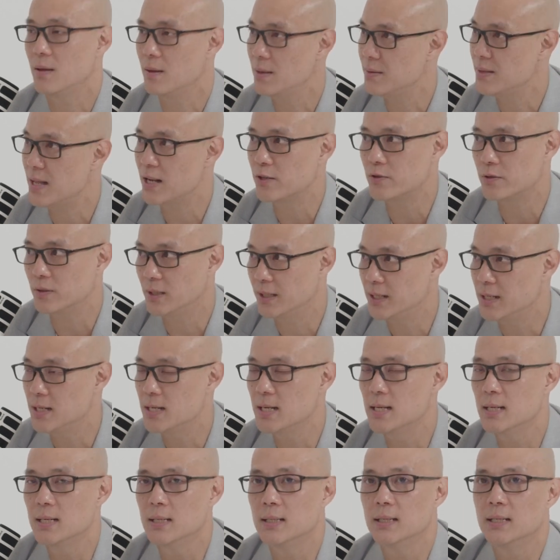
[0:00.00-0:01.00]
naturally.
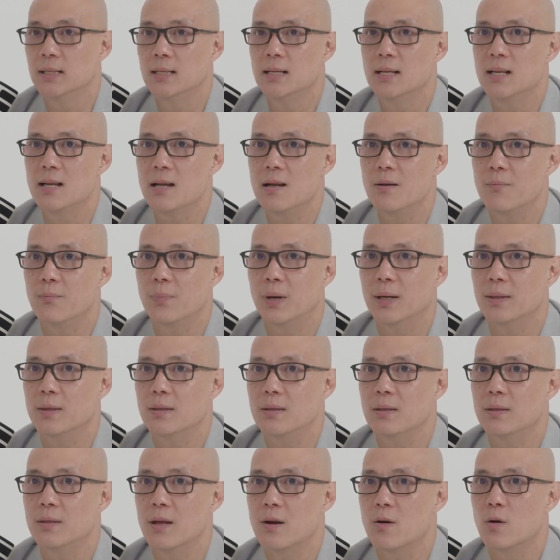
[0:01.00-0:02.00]
But
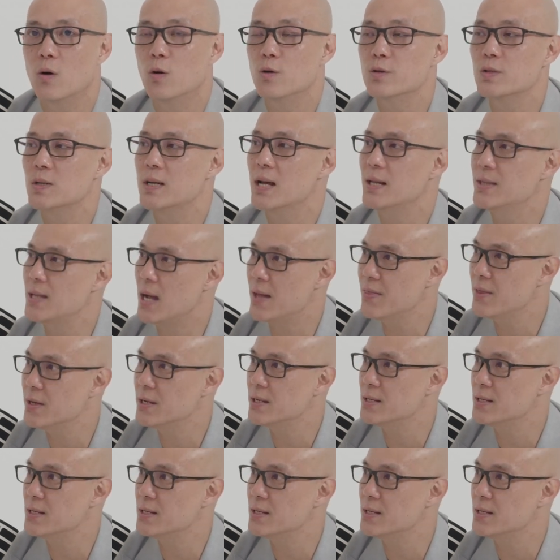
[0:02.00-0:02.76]
they're also under the